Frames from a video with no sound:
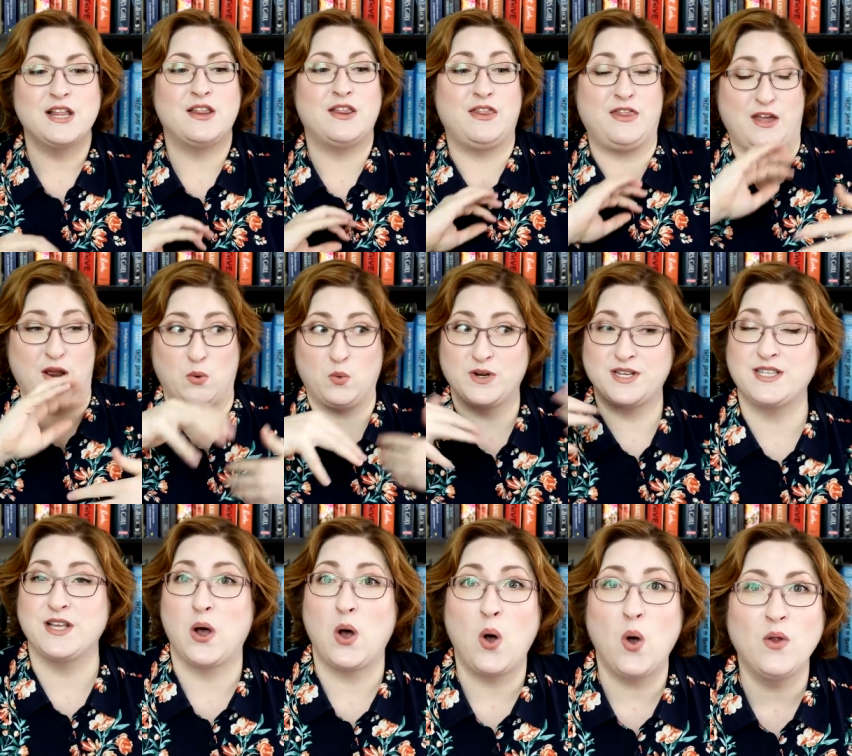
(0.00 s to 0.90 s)
there
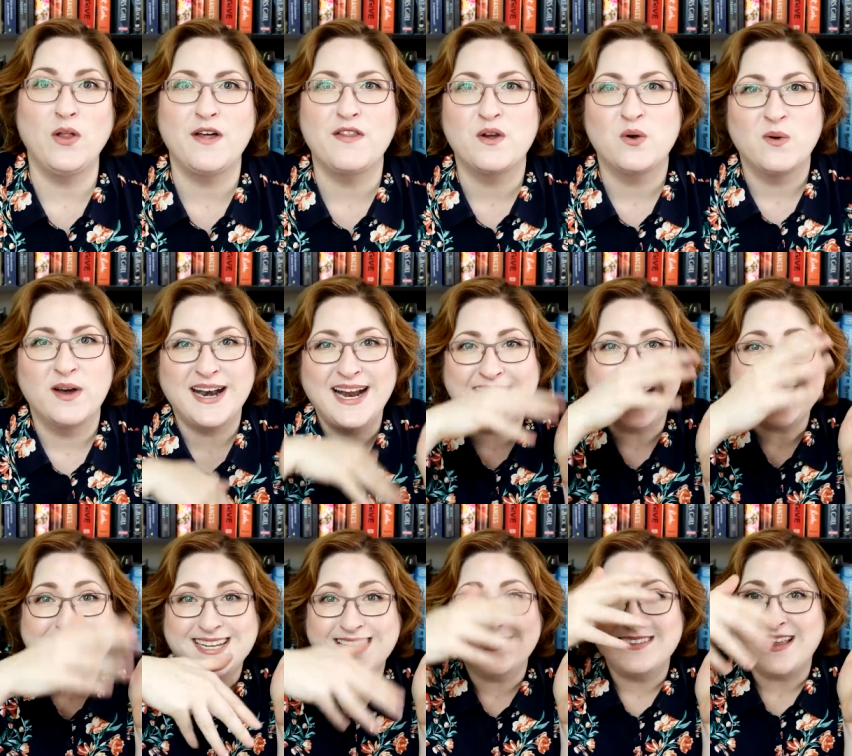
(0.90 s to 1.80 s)
was a whole other one I
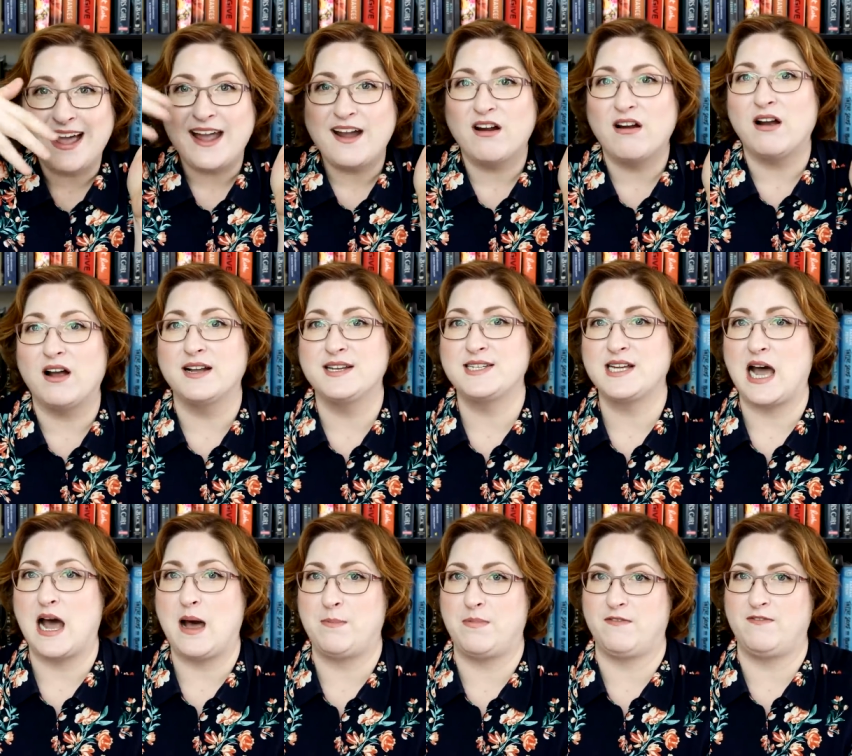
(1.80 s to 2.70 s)
had to layer on
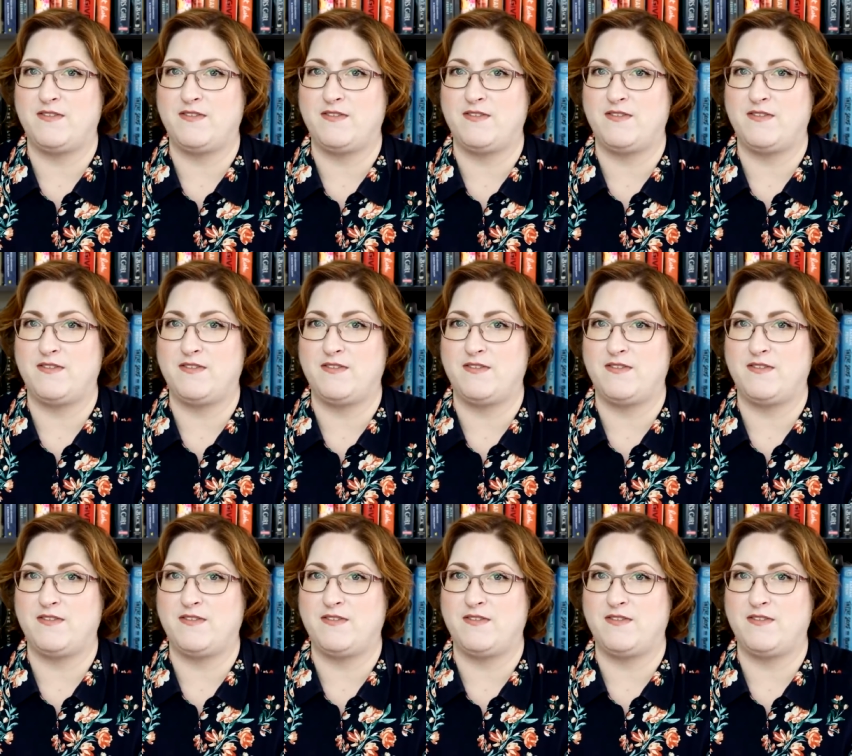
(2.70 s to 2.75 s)
top